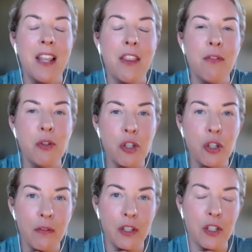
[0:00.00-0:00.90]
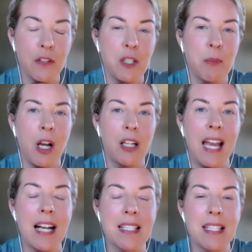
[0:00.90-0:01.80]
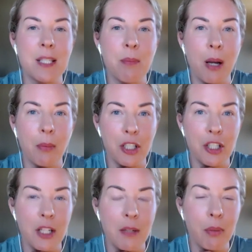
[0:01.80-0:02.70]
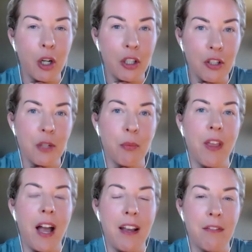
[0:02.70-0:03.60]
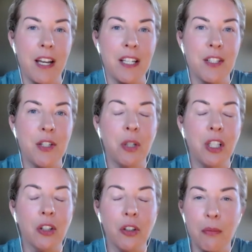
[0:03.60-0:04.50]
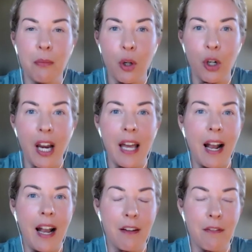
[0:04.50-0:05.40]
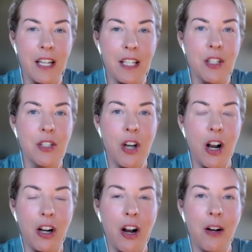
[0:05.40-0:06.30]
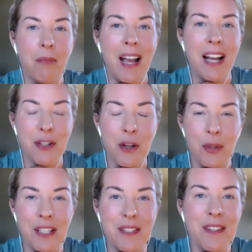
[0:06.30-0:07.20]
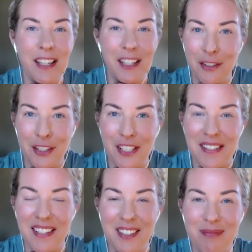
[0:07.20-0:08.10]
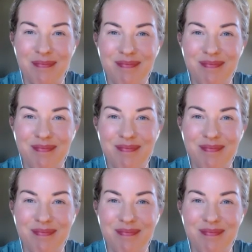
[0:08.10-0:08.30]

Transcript: The Future of Field Service podcast is published in partnership with IFS. You can learn more at ifs.com. As always, thank you for listening.